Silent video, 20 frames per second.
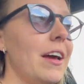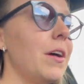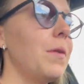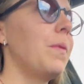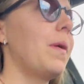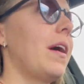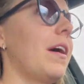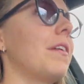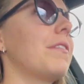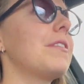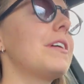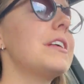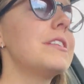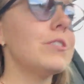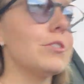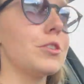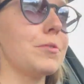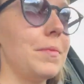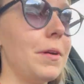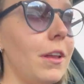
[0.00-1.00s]
We had a
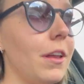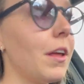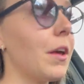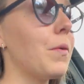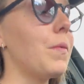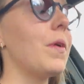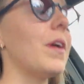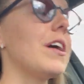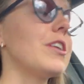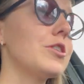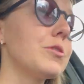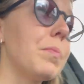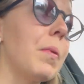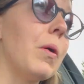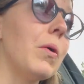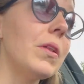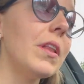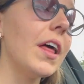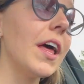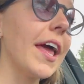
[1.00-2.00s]
research meeting, we got
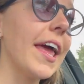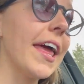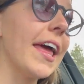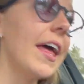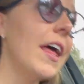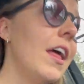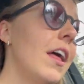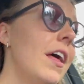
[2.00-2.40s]
Chipotle.